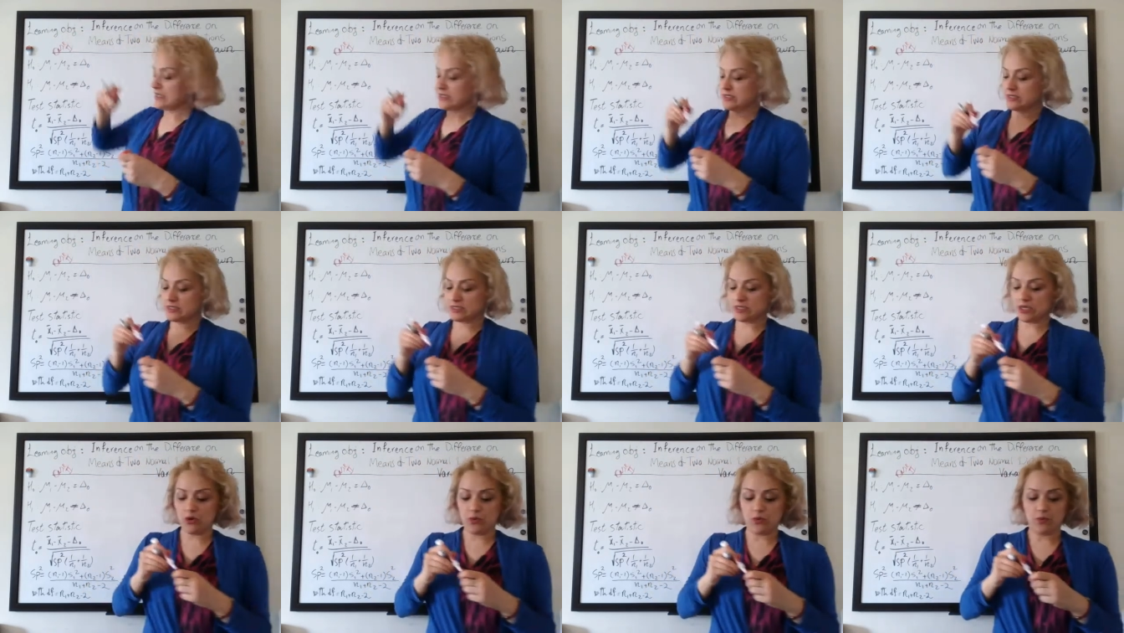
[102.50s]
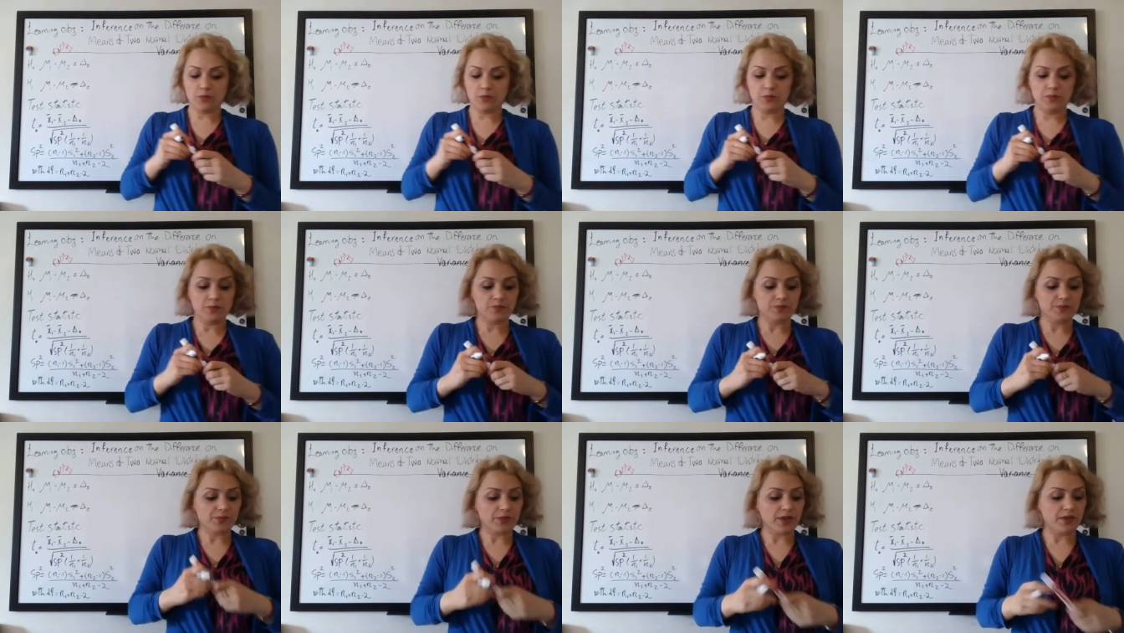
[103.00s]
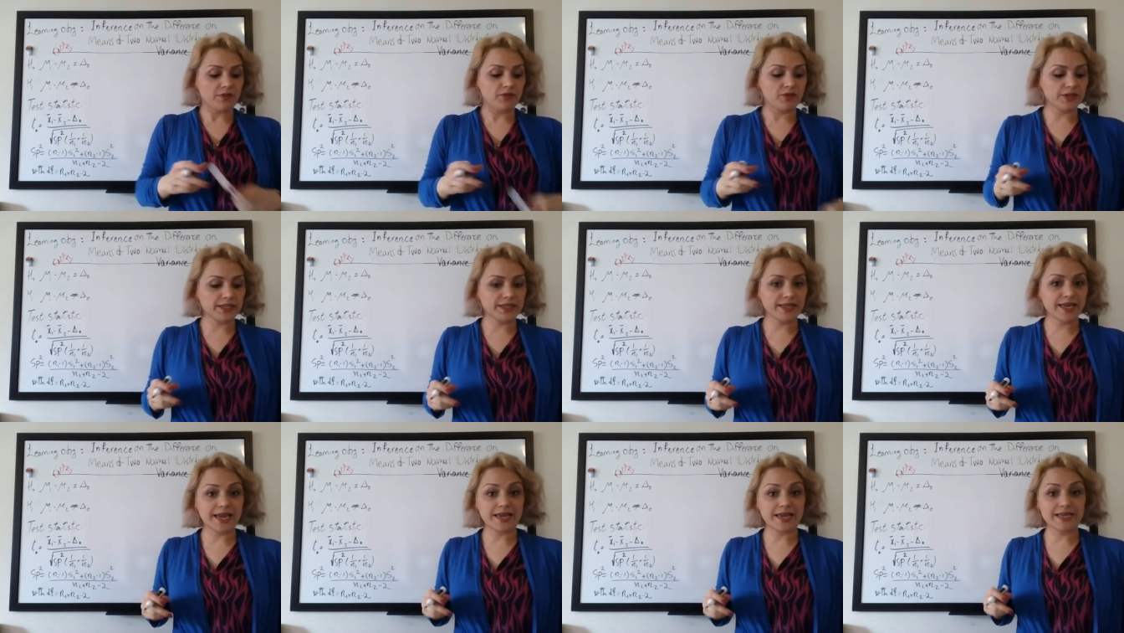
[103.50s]
So for
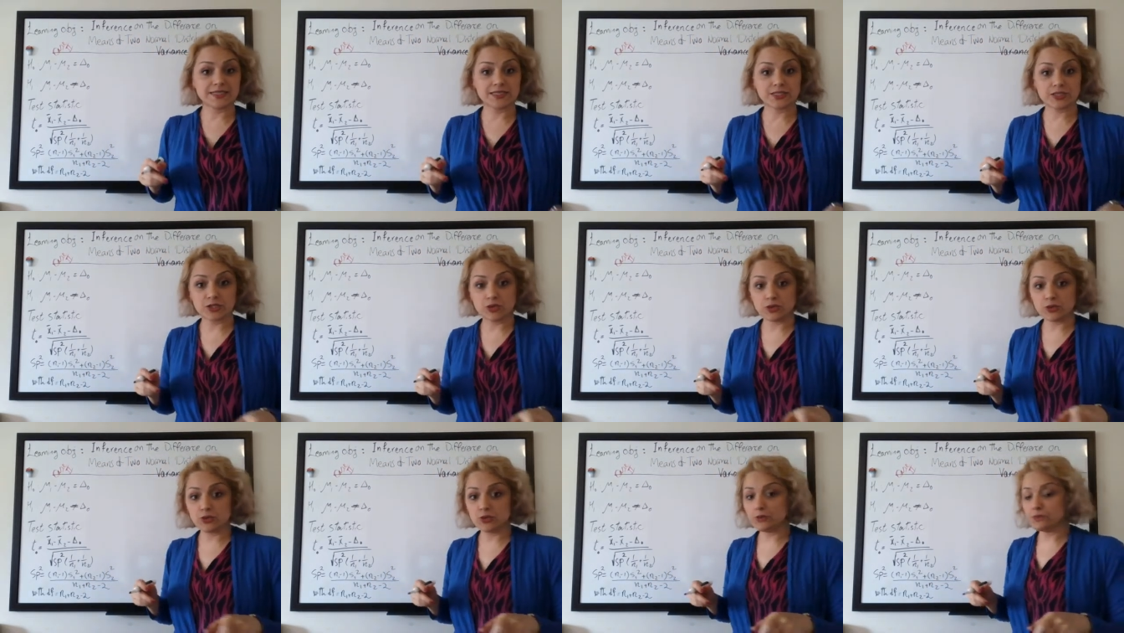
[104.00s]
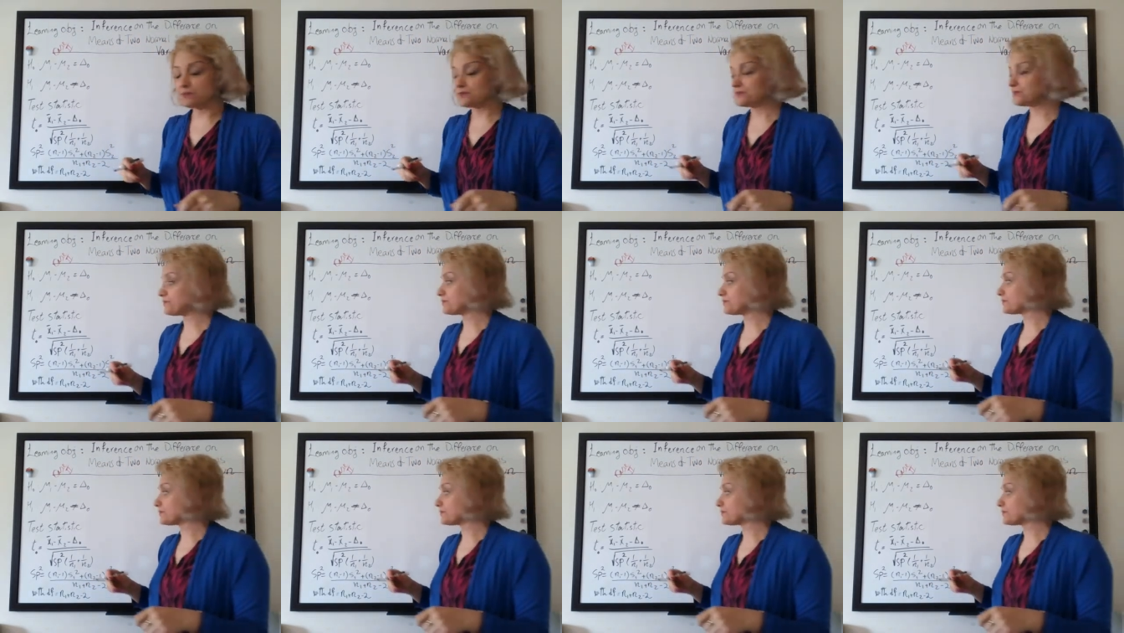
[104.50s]
the case two,